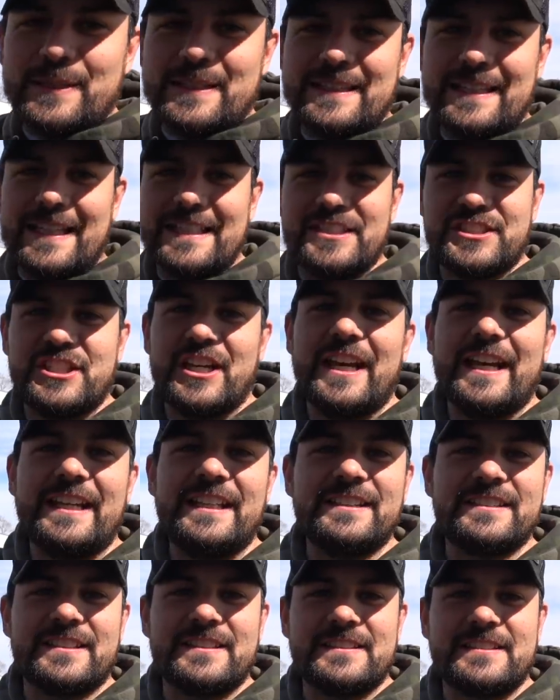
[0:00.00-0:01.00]
with like
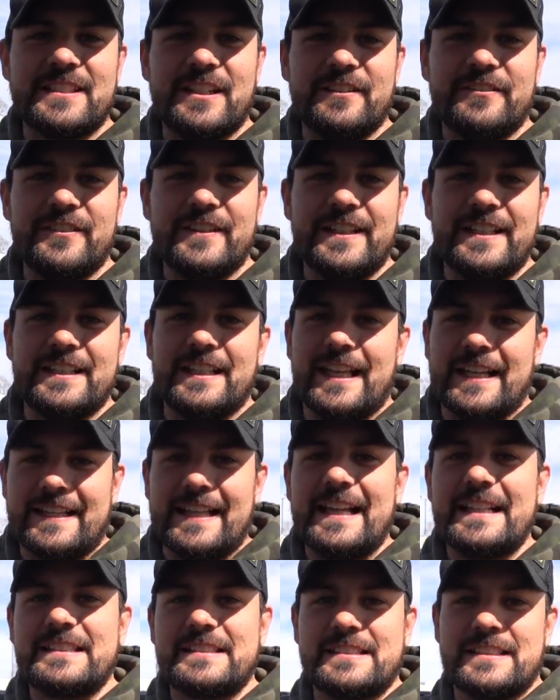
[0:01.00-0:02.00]
chains and stuff in it. Like
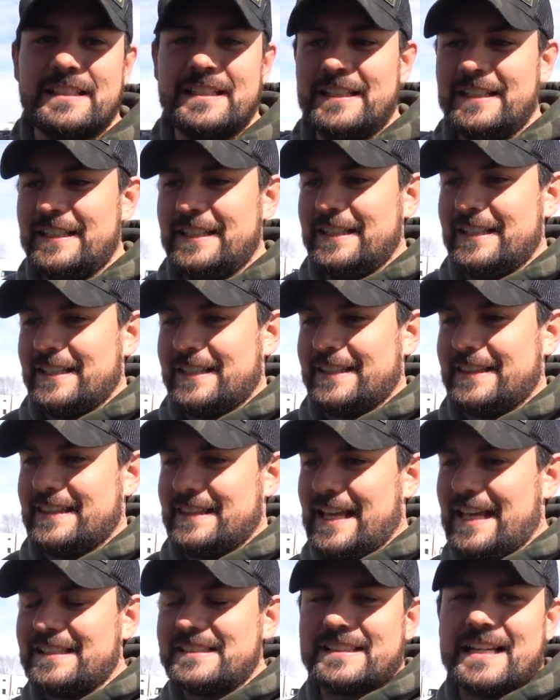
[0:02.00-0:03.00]
that's
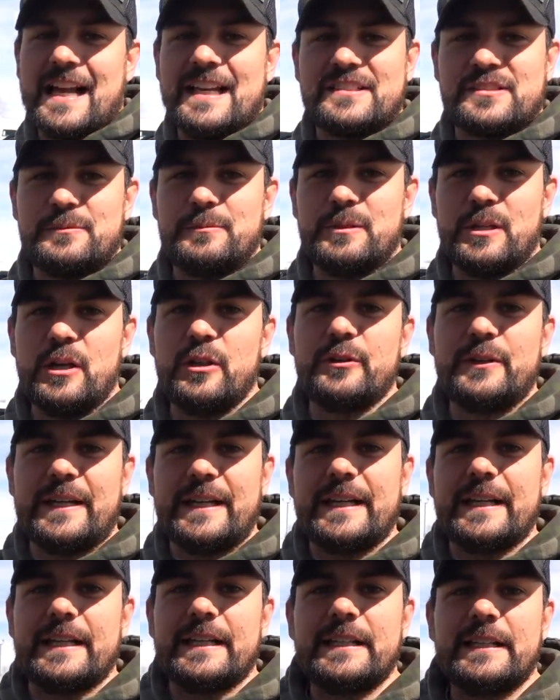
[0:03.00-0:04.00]
got some load
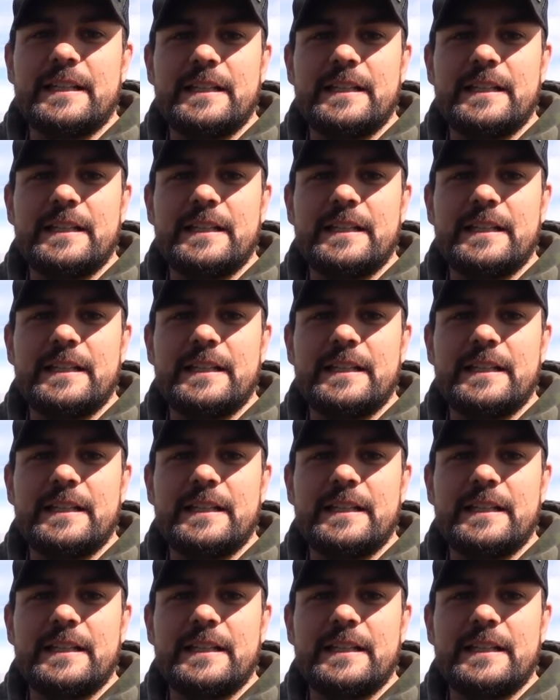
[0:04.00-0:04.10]
in it.